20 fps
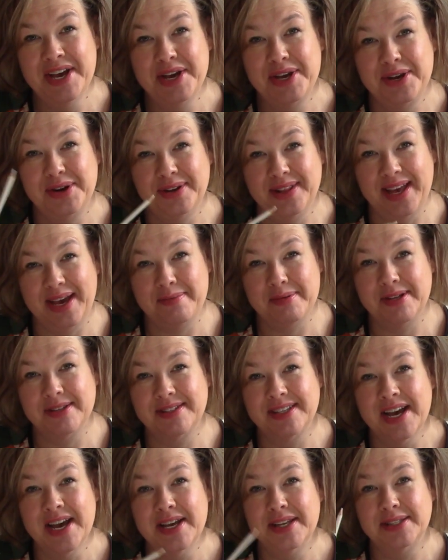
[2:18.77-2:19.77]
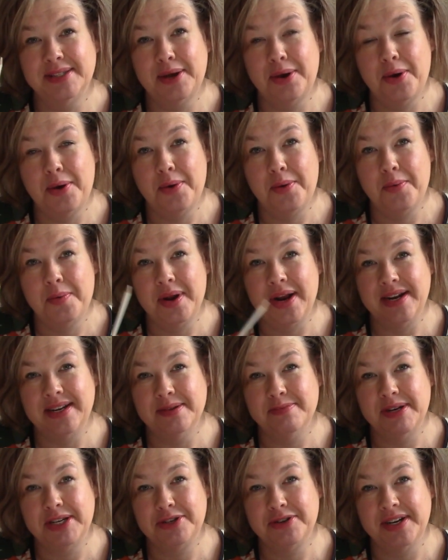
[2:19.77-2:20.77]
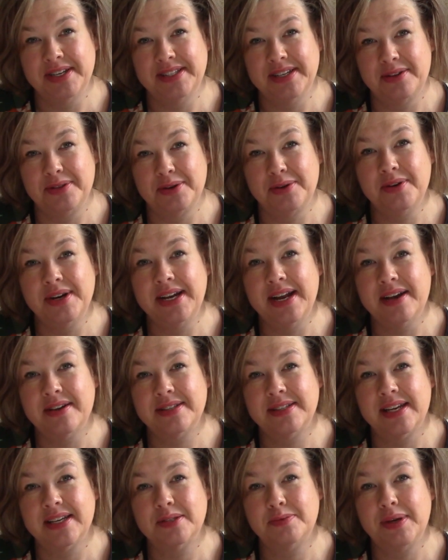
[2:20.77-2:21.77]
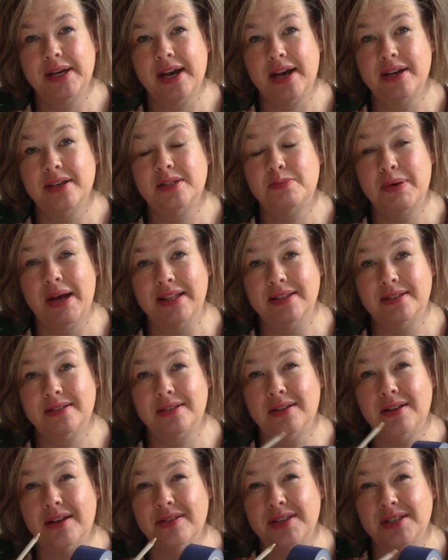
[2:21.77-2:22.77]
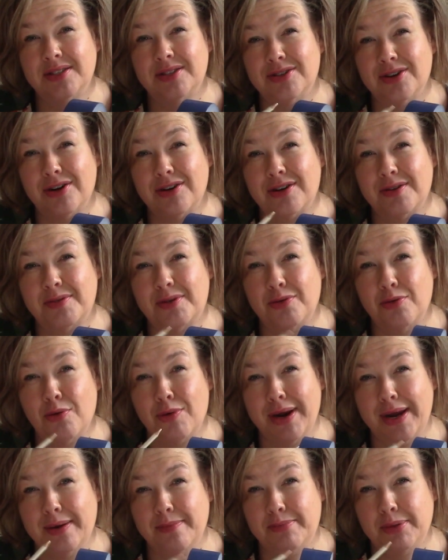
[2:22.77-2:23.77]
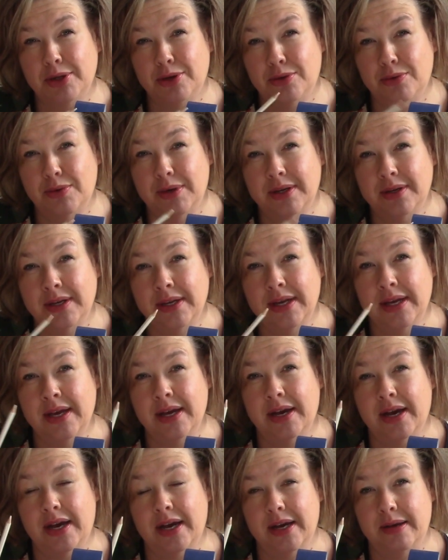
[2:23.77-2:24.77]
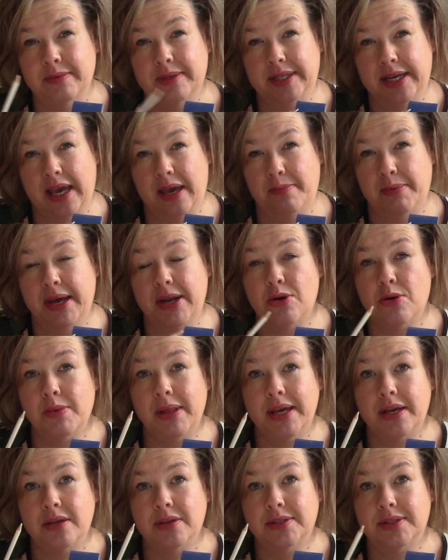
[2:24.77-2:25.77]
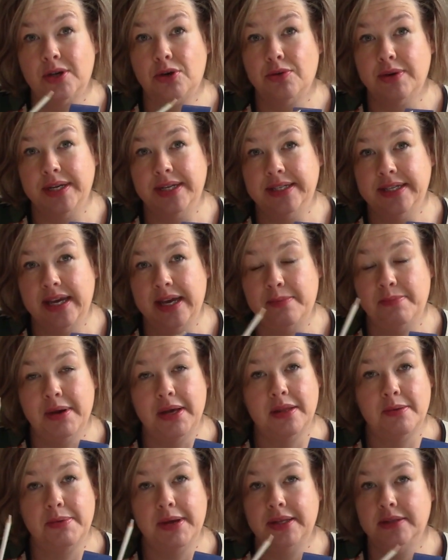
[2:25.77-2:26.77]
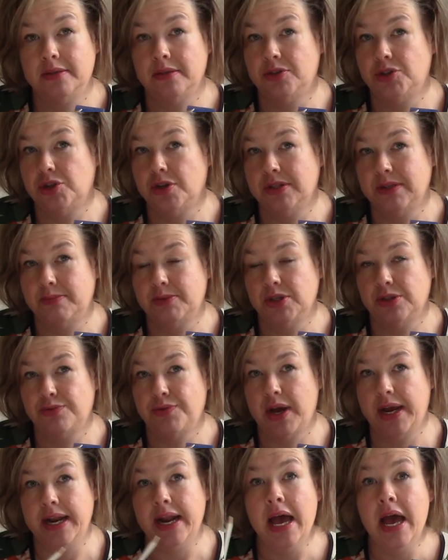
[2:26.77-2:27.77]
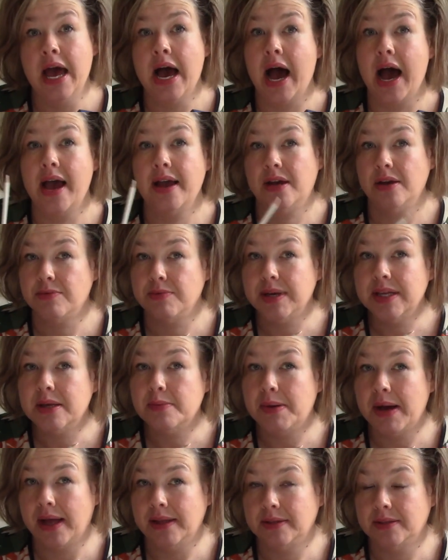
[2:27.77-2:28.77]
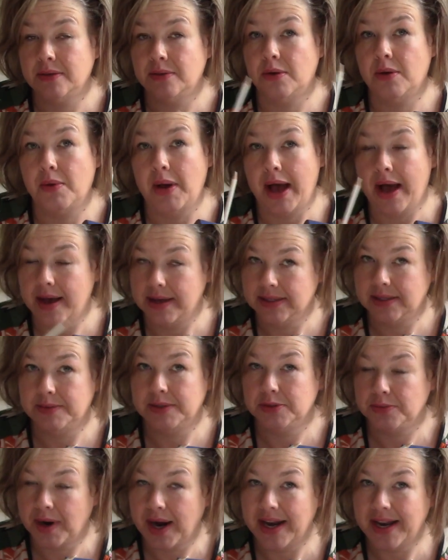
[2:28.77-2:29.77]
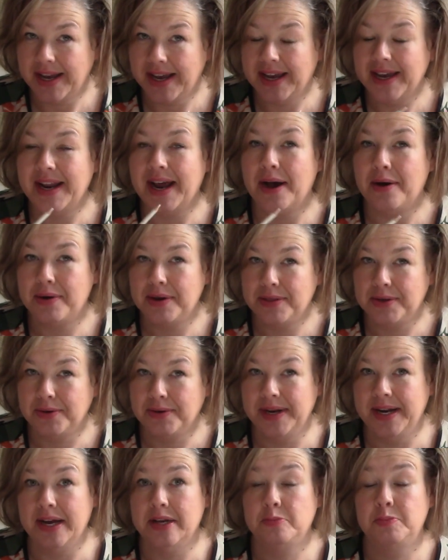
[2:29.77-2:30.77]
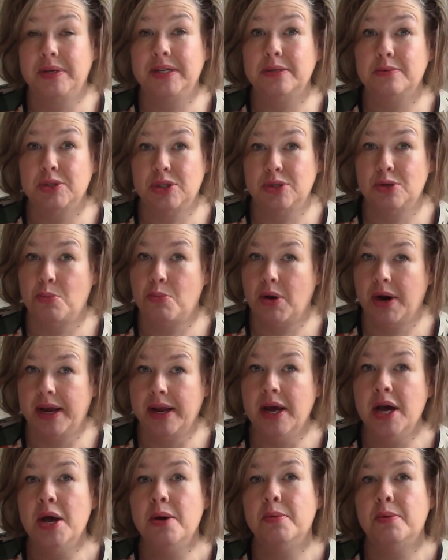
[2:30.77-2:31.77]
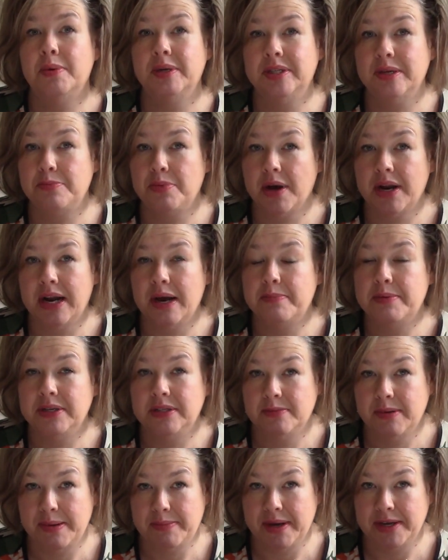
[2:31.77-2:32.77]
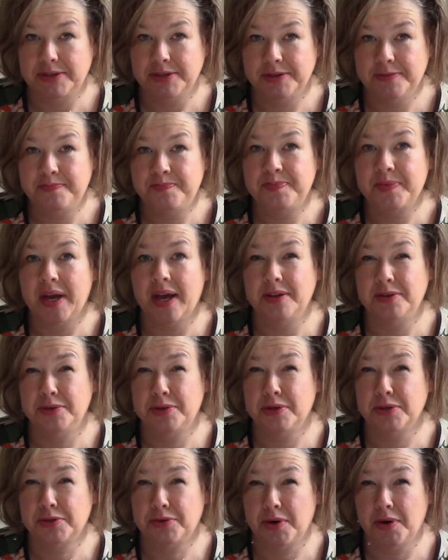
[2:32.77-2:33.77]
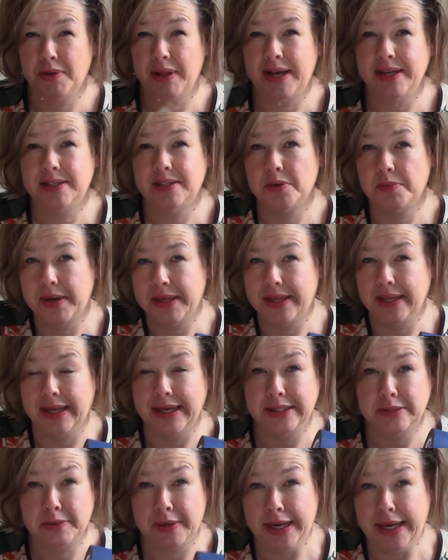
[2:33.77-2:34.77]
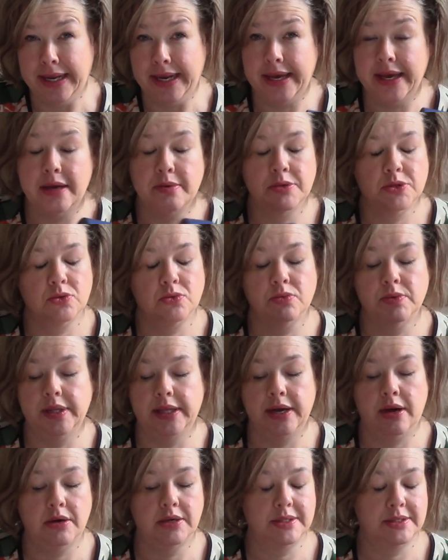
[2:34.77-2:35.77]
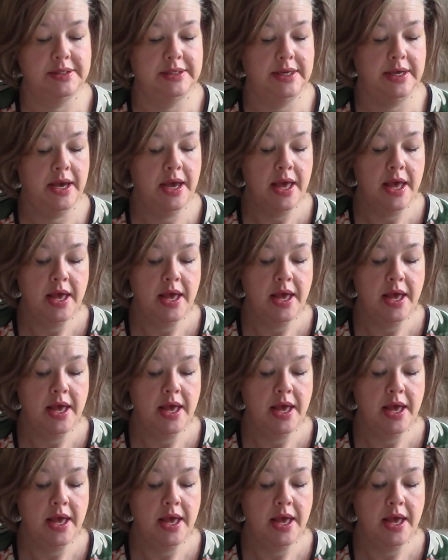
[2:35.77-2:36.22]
your labels. So when I did my trays out in the greenhouse last week, I used pencil on this dark blue tape. And normally I use the green tape and the pencil shows up just fine. I could read the pencil as I was writing it out in the greenhouse because it was so bright. Once I brought it up into my bedroom, under those grow lights, the way the lights were hitting it, it was really hard to see.